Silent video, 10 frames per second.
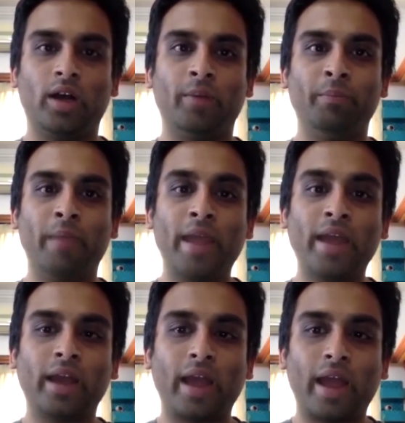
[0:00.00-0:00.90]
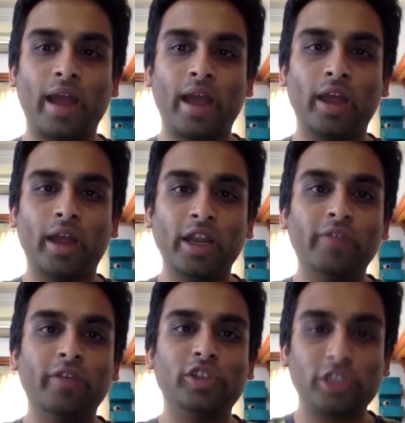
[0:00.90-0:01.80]
make
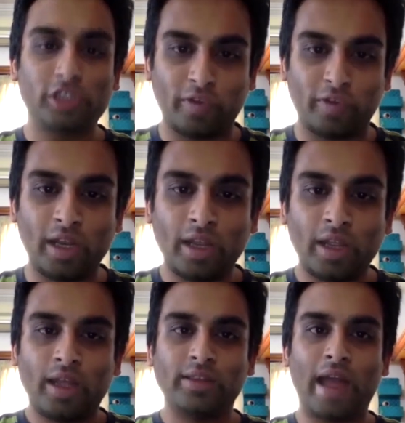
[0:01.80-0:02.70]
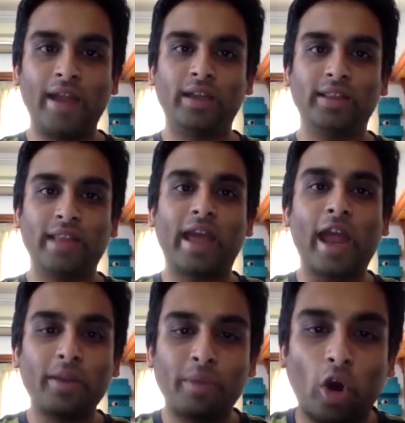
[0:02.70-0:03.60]
individuals feel that they
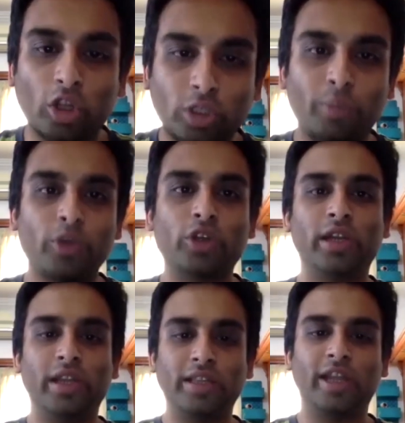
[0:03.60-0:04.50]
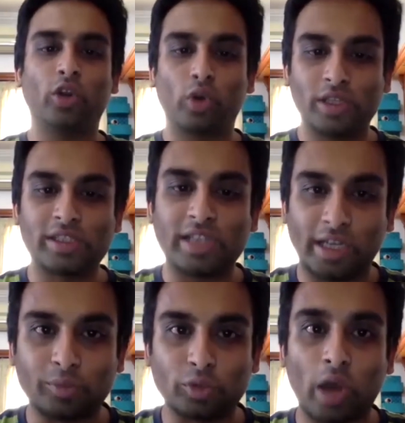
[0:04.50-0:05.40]
can be entrepreneurial in their local
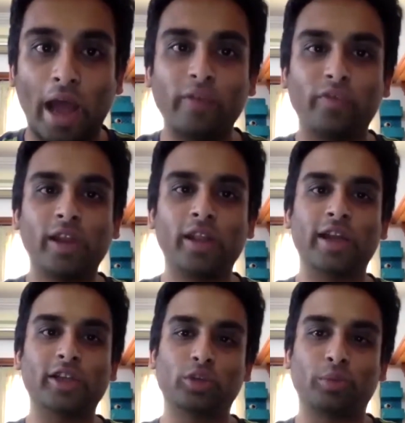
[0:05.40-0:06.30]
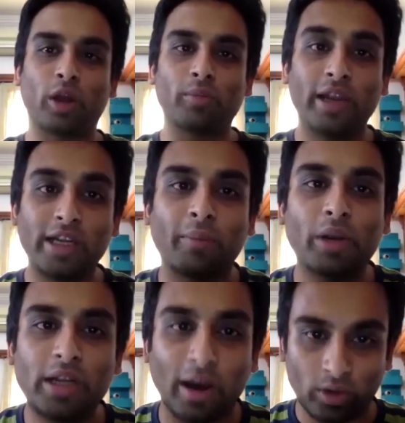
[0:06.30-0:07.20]
setup. So I feel they should probably
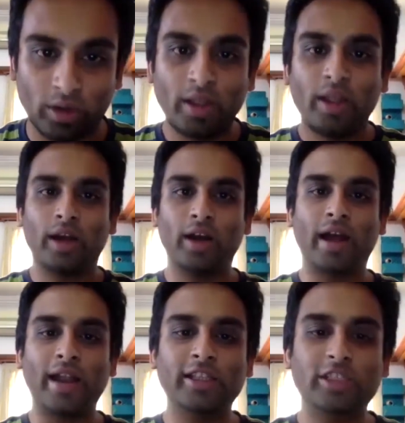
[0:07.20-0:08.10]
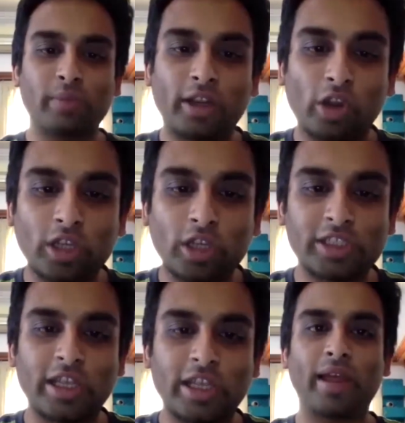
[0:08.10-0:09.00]
double down. And this might not
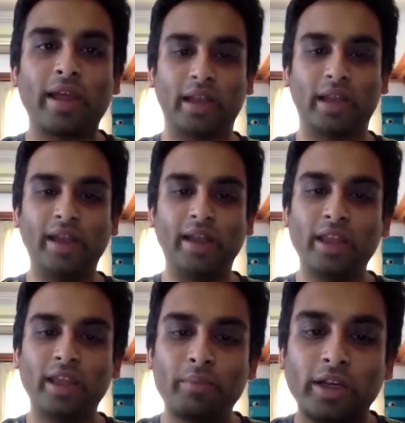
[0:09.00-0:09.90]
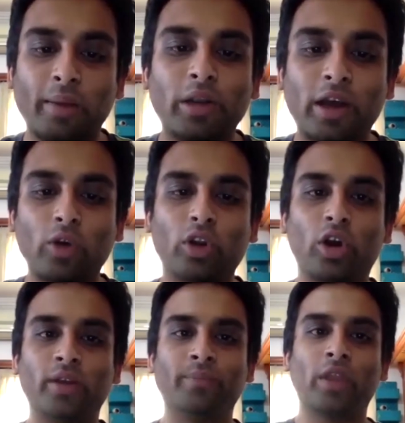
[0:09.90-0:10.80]
seem like the right thing, but double down
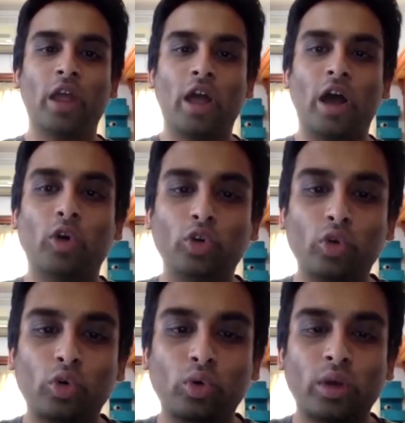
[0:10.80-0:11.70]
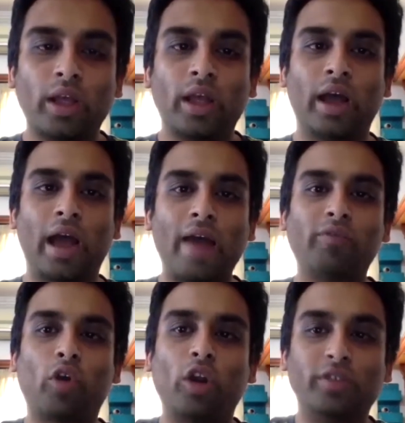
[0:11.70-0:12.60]
on how to have
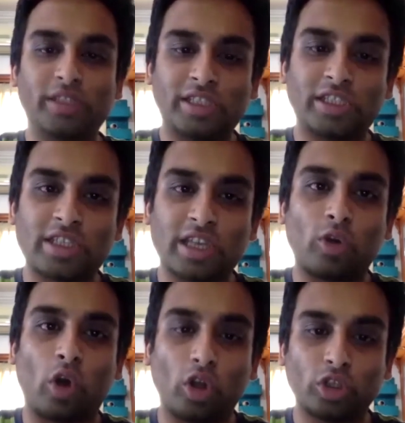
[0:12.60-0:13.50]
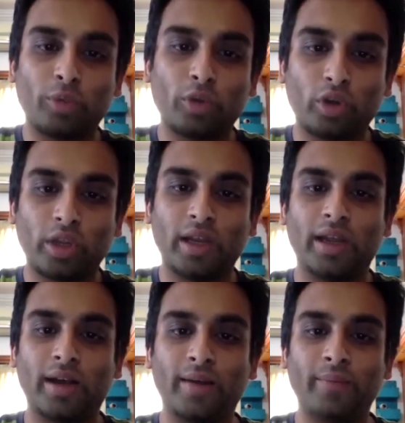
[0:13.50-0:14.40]
conversations around
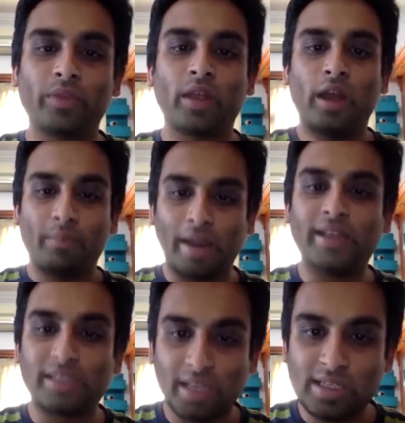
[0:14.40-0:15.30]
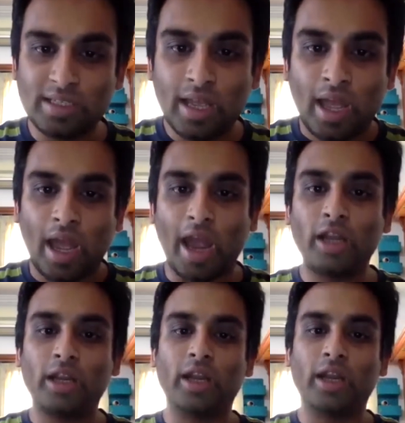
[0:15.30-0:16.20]
entrepreneurial mindsets
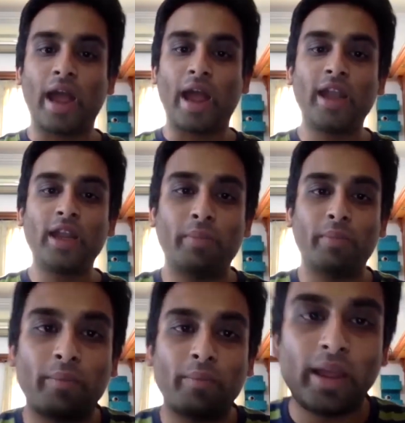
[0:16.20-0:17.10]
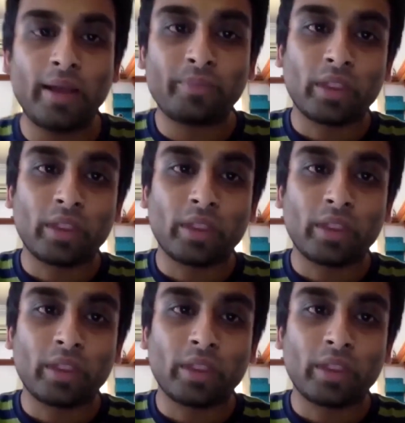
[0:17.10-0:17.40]
and maybe